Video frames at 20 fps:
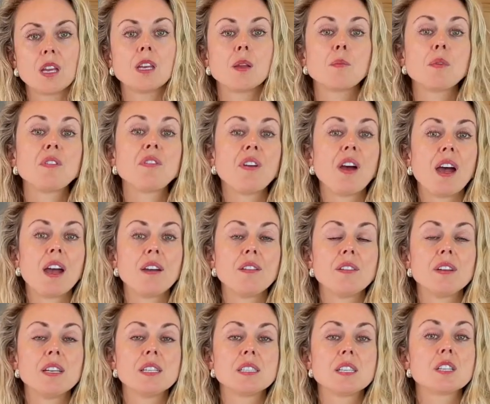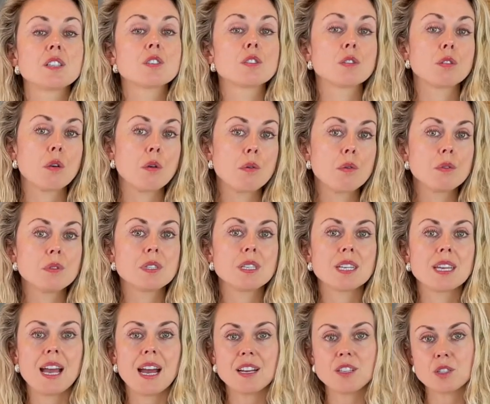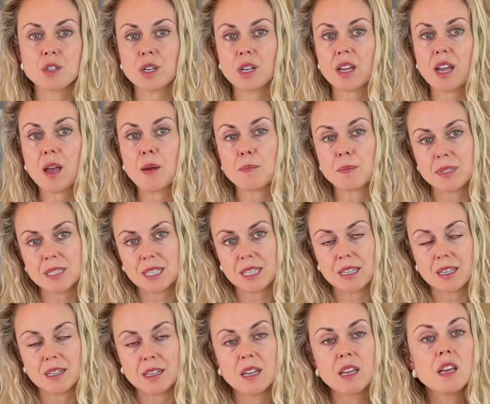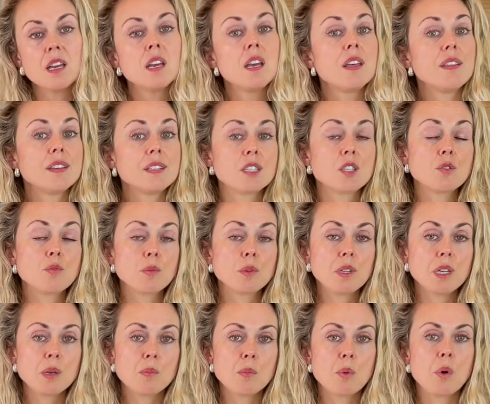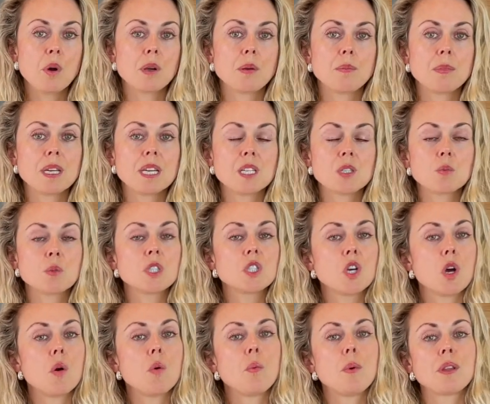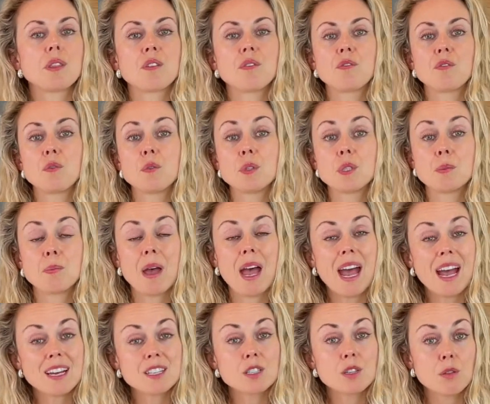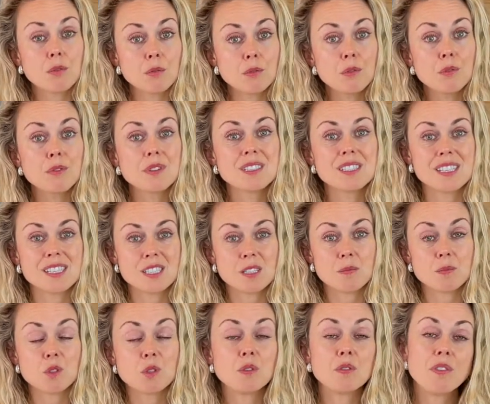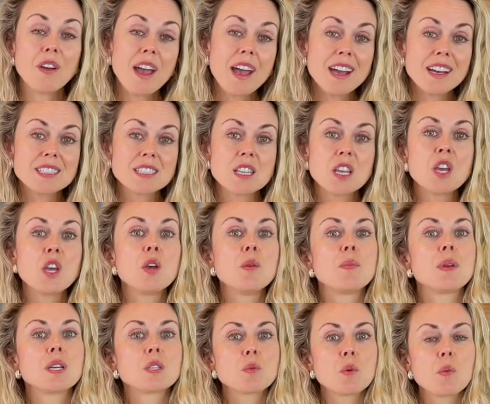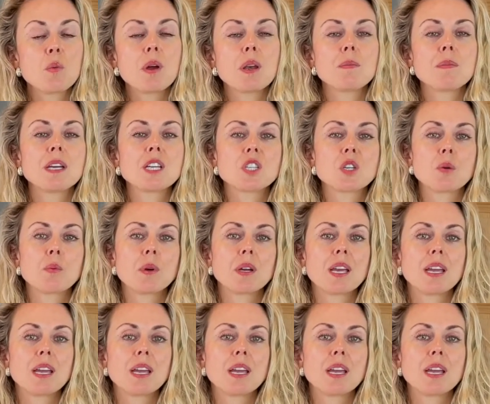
Number five is it slows gastric emptying. This is really important because we don't want the food to pass through the system too fast because we want to make sure we're